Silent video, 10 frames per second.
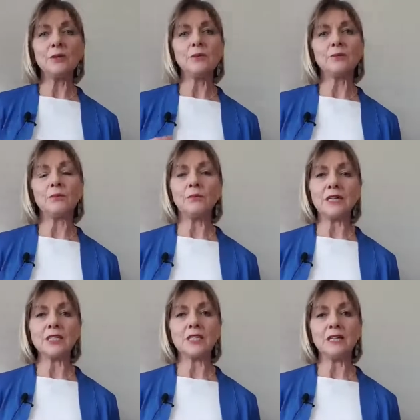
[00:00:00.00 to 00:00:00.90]
you from
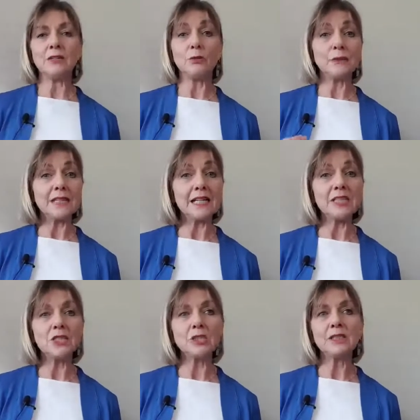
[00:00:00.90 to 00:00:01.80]
reaching your
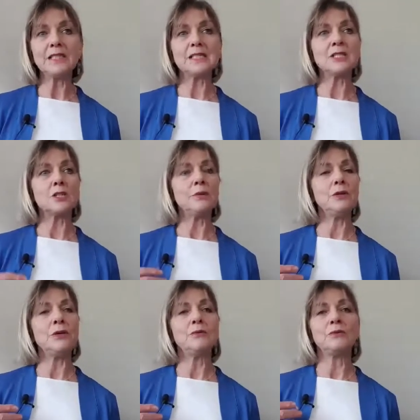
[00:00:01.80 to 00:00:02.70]
potential, it's stopping
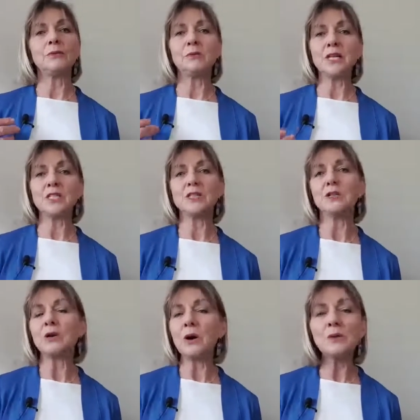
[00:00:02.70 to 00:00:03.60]
you from reaching the
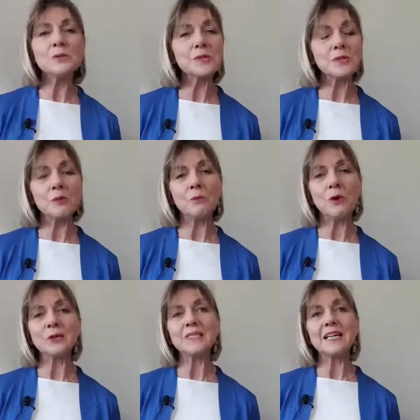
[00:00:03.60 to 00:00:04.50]
goals that you
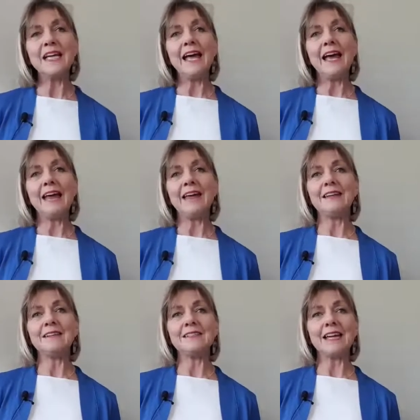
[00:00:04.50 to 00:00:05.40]
want,
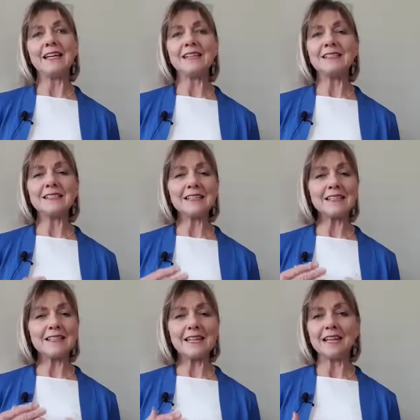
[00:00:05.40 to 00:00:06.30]
and it's
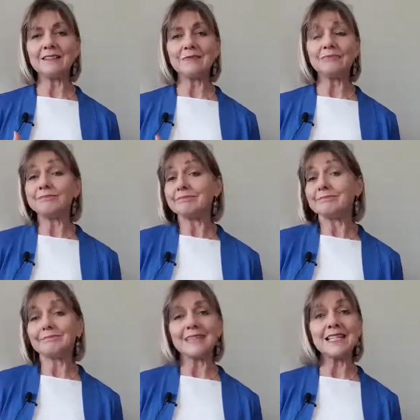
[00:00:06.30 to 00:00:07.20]

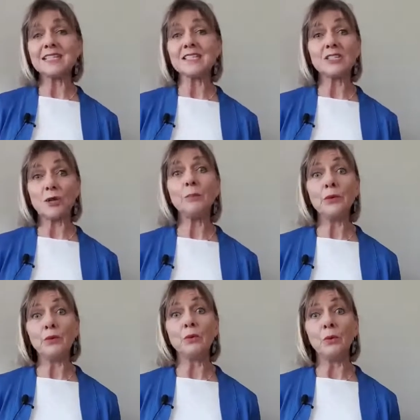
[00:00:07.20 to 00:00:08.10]
just stopping
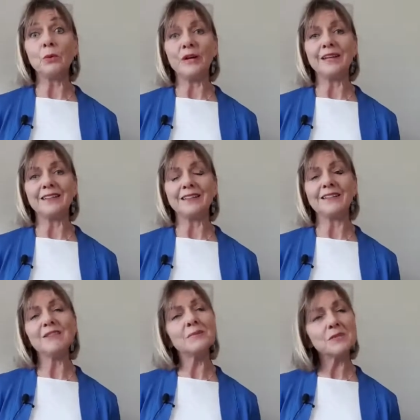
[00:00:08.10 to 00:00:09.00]
you all round.
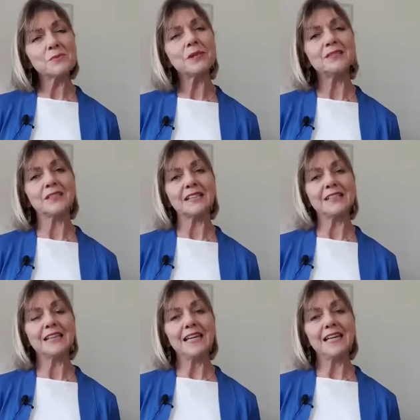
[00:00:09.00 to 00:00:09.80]
I'm just wondering.